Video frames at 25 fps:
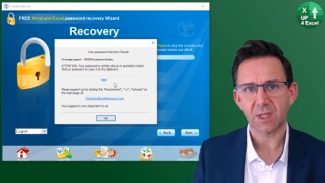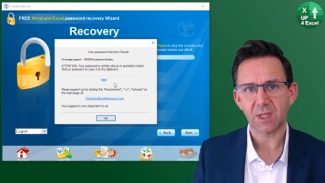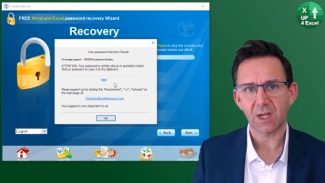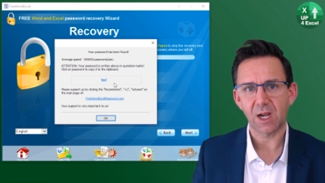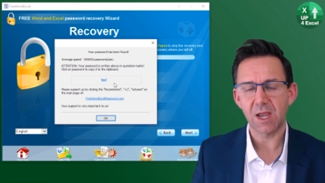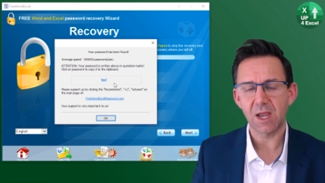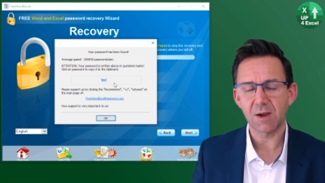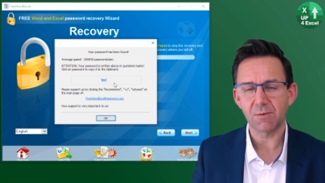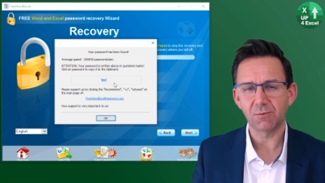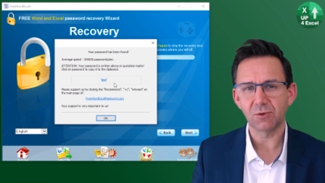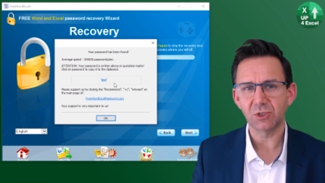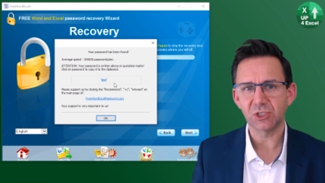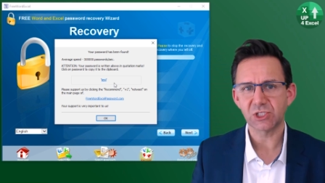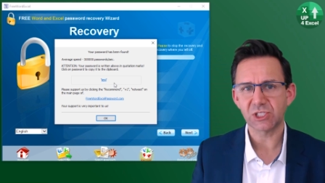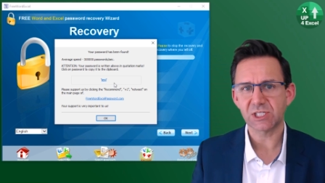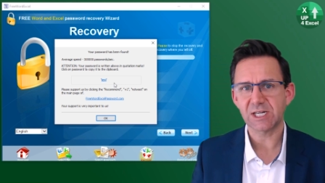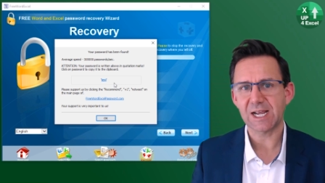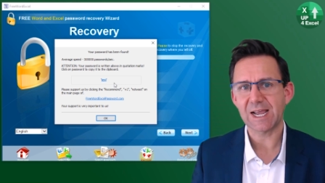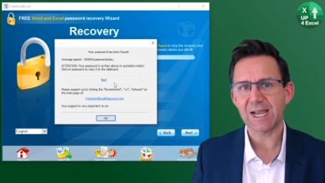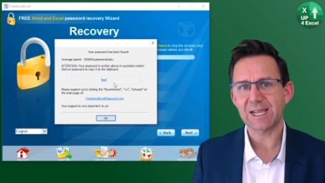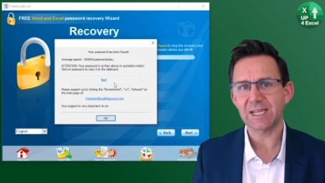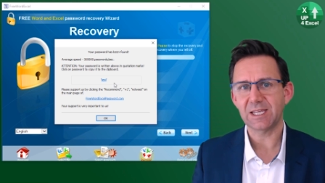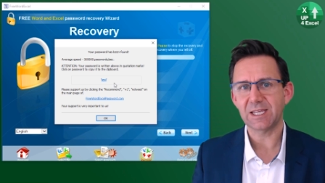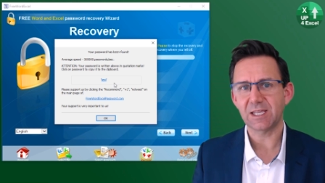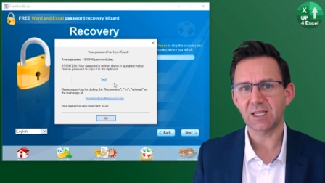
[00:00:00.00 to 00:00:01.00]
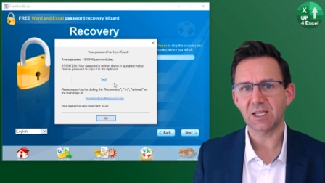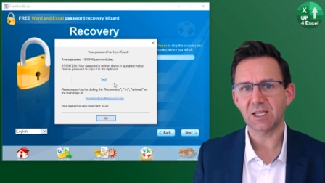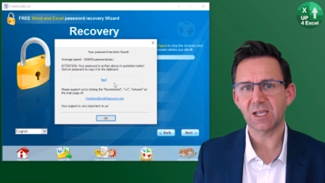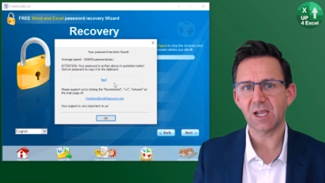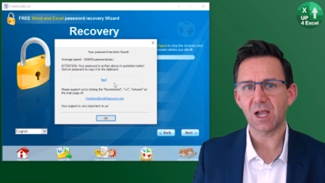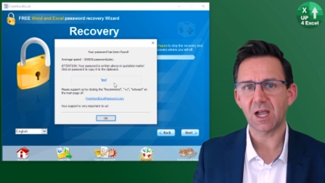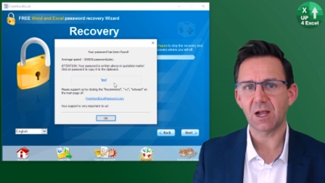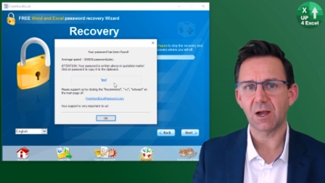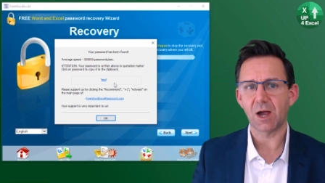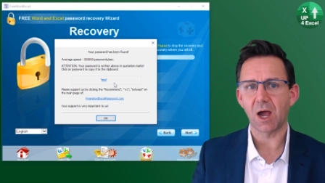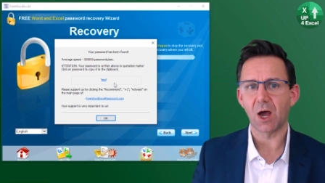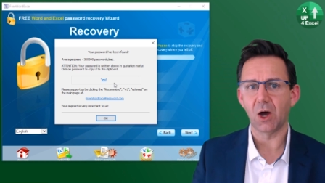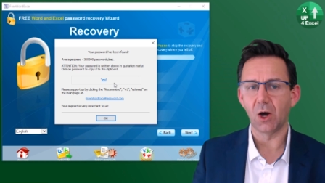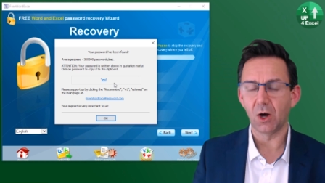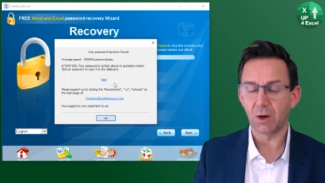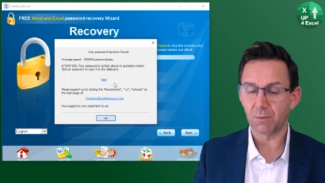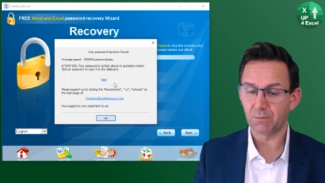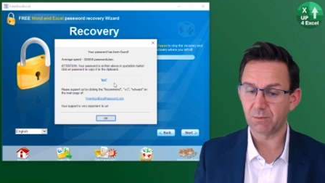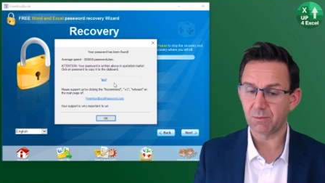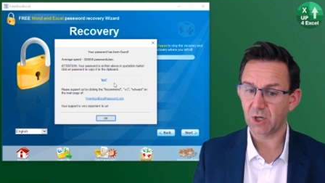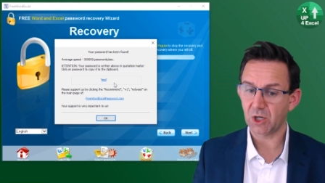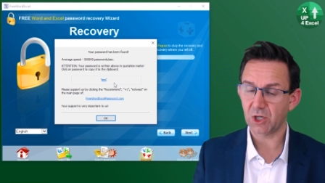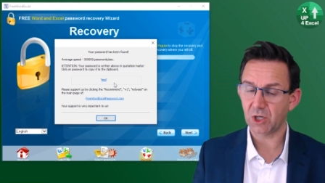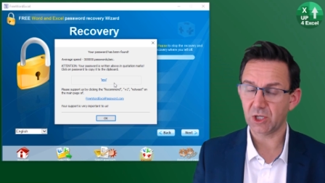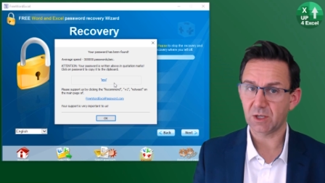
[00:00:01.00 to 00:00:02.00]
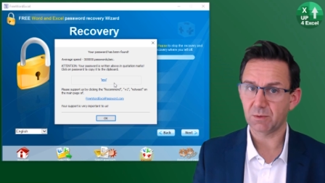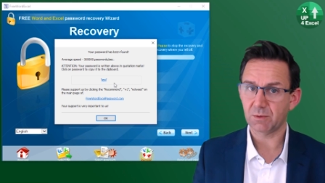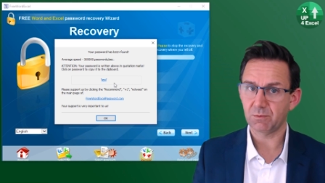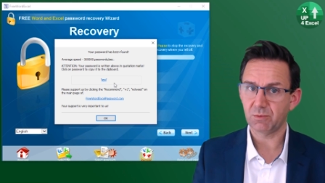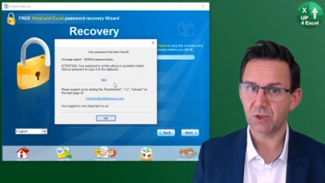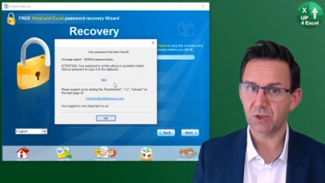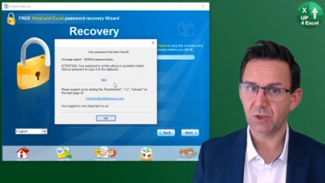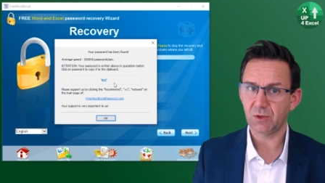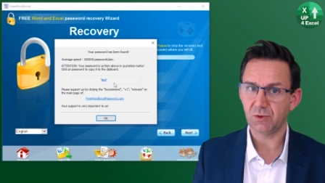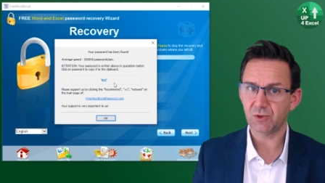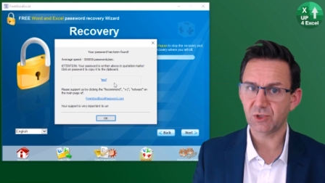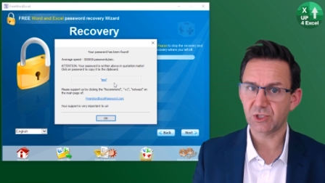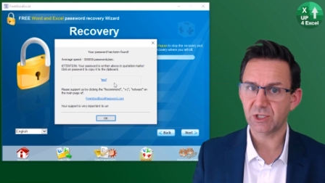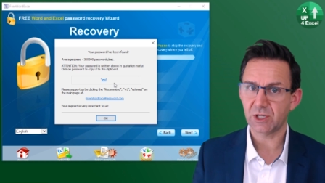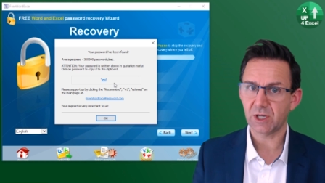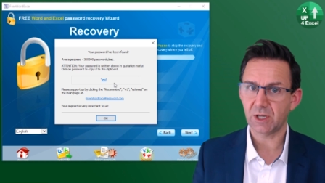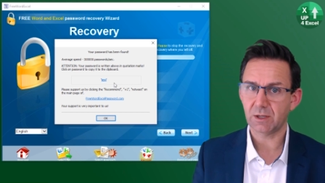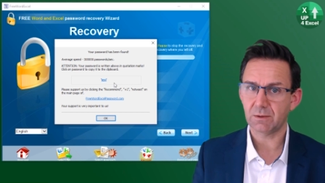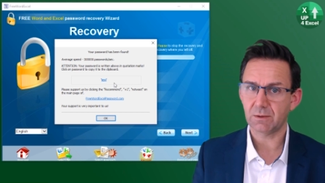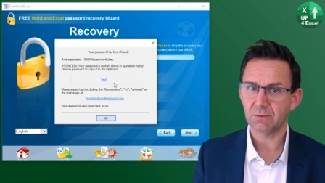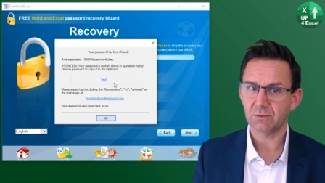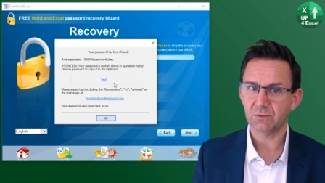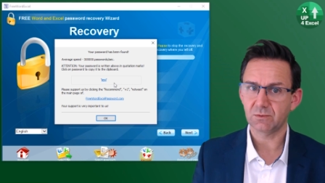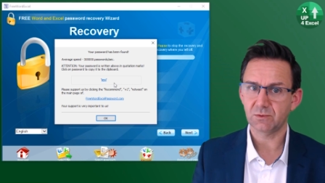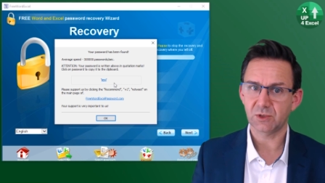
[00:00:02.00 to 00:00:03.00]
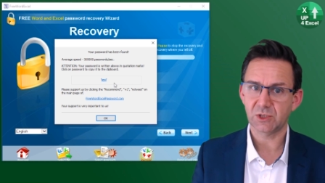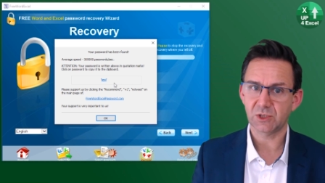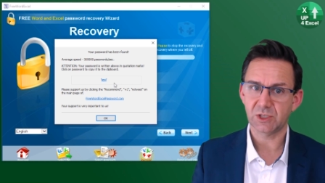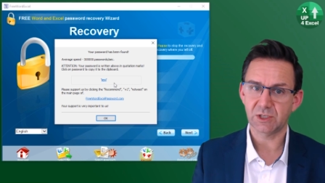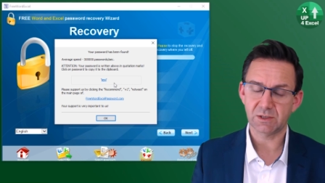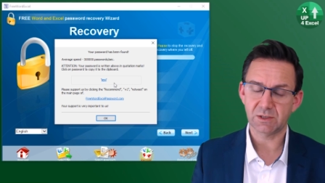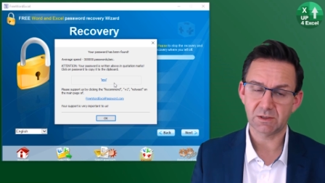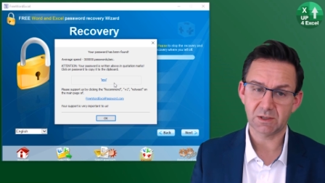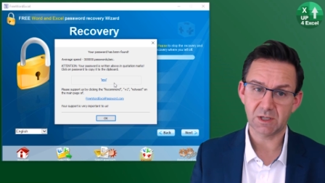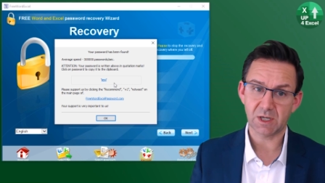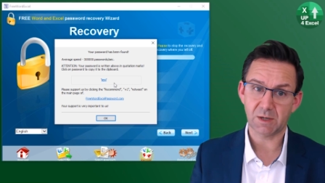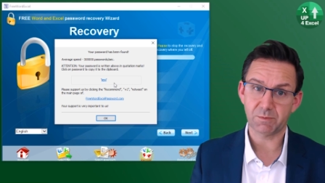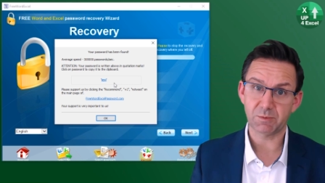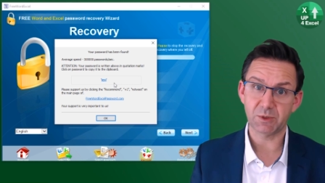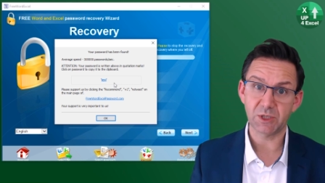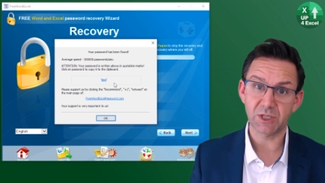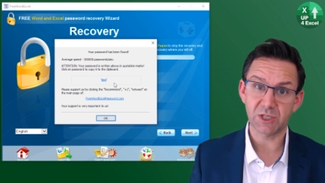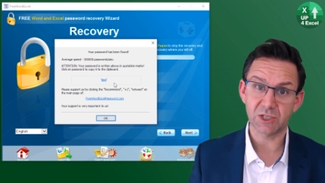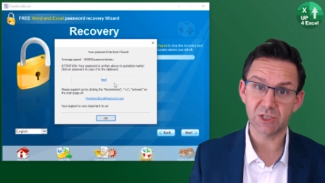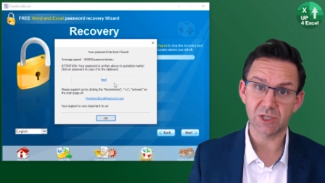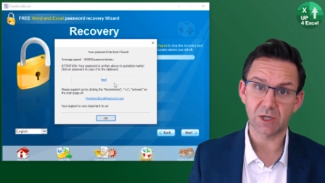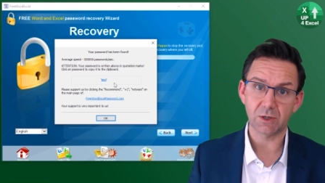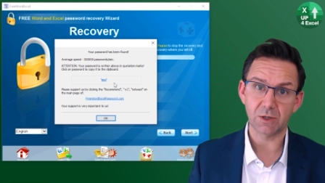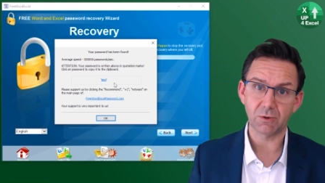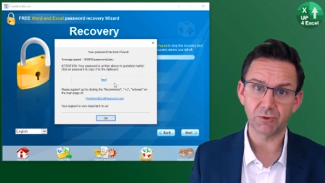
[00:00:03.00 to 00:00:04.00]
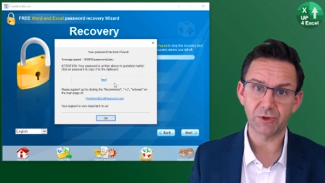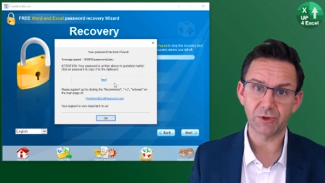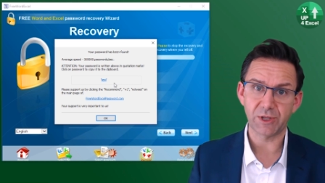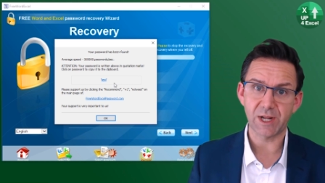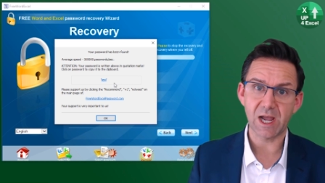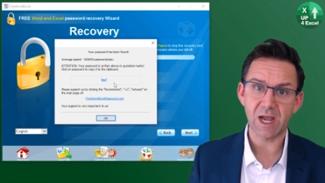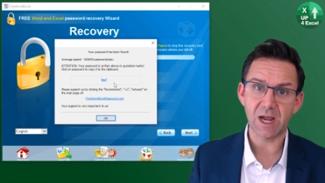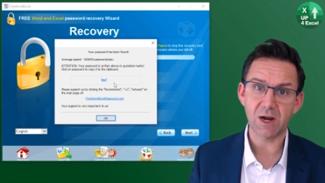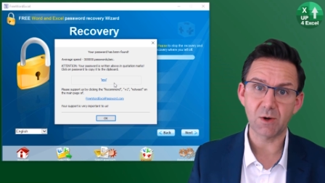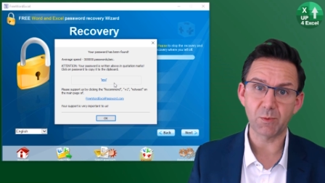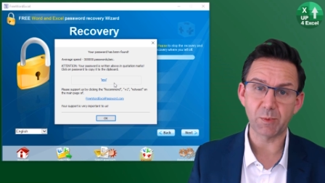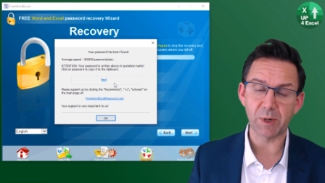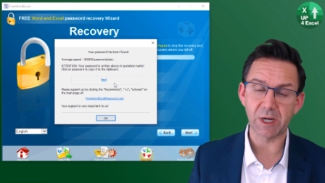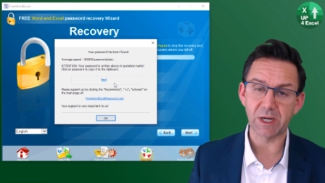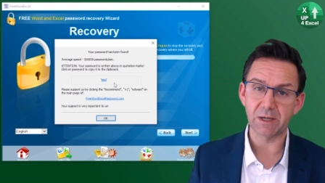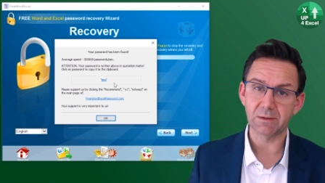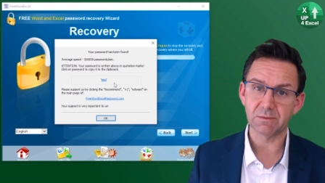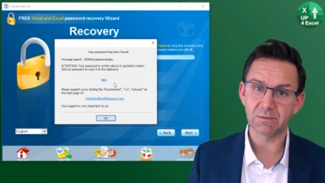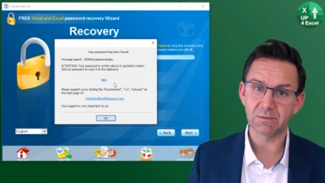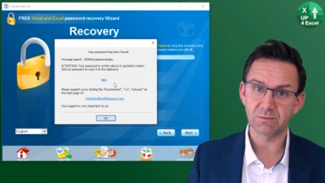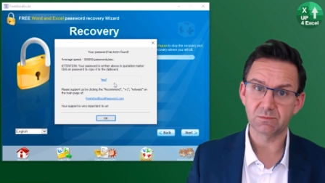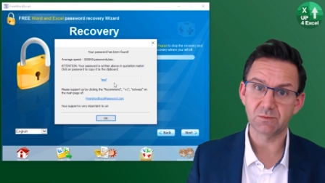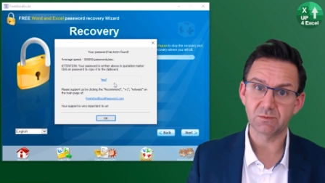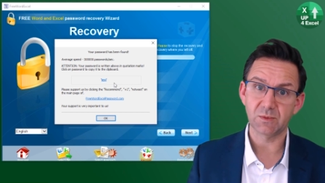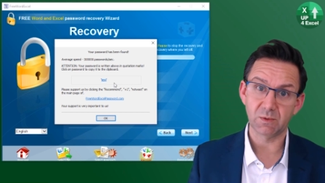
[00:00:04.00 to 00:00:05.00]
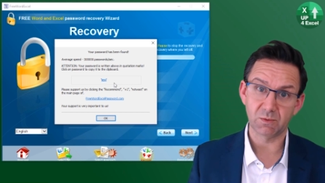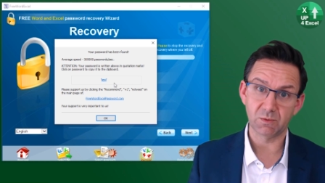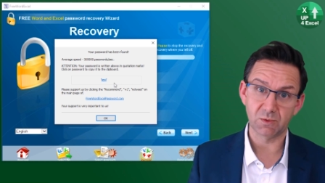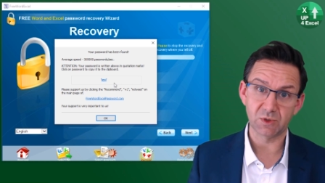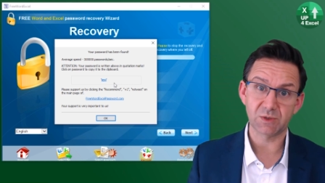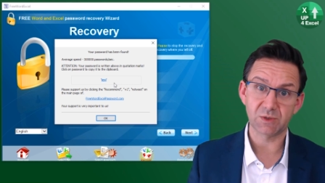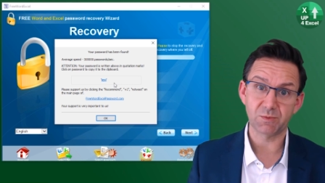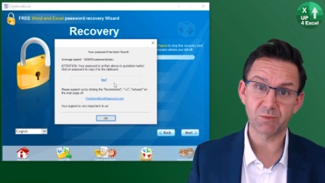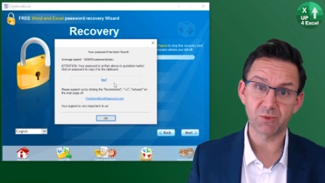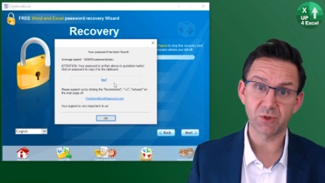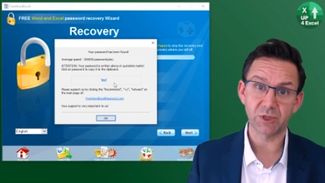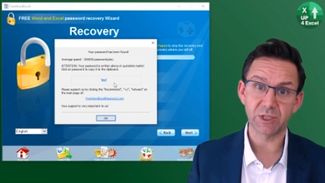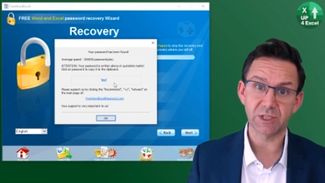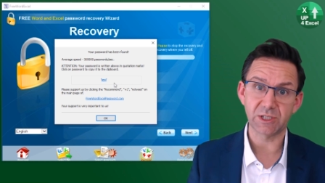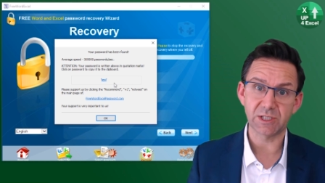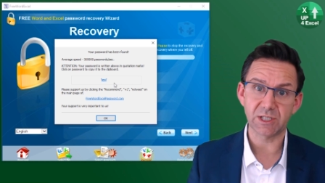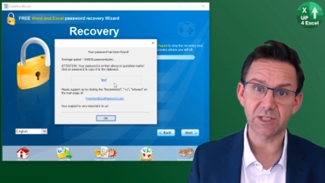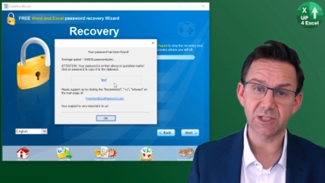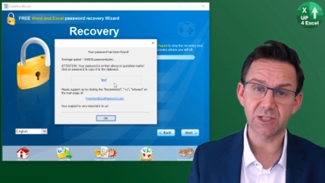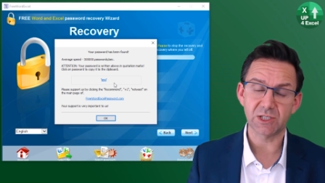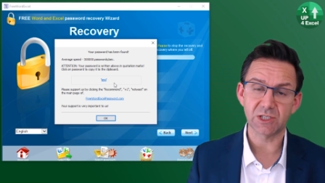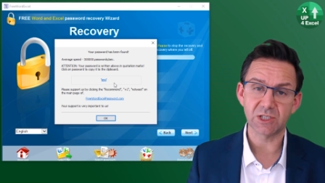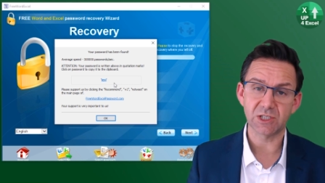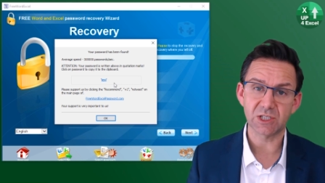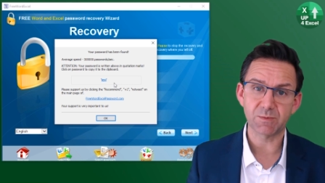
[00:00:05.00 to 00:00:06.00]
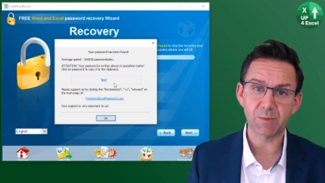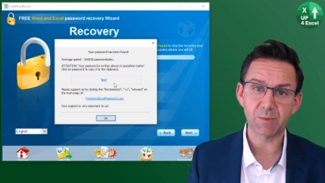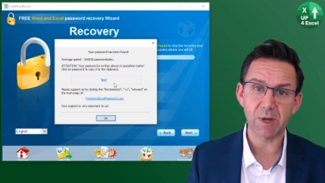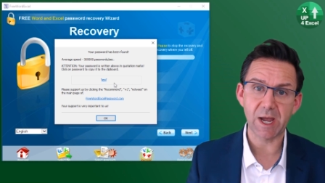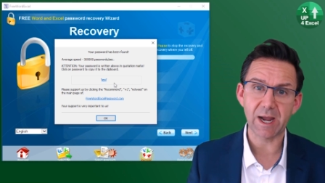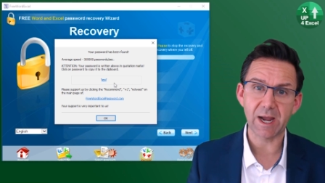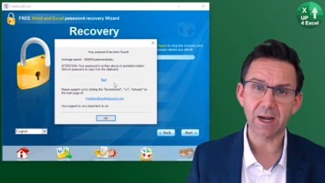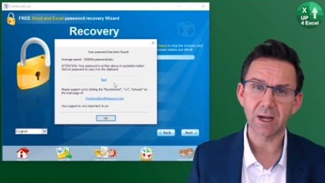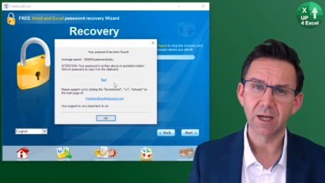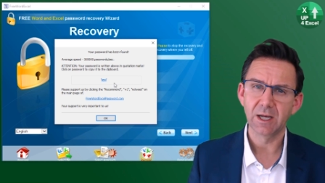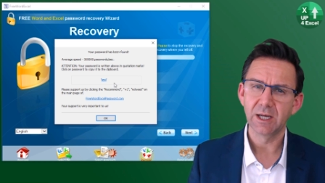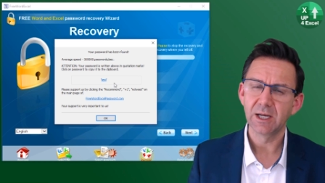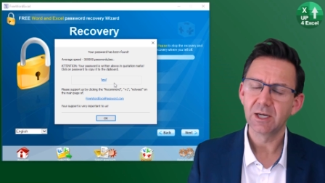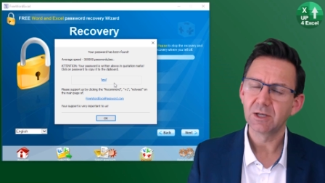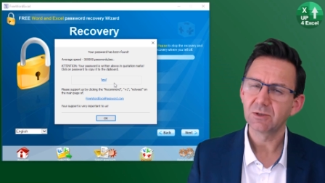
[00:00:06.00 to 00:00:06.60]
it was taking on my computer, which is a couple of years old now, but was a pretty decent spec.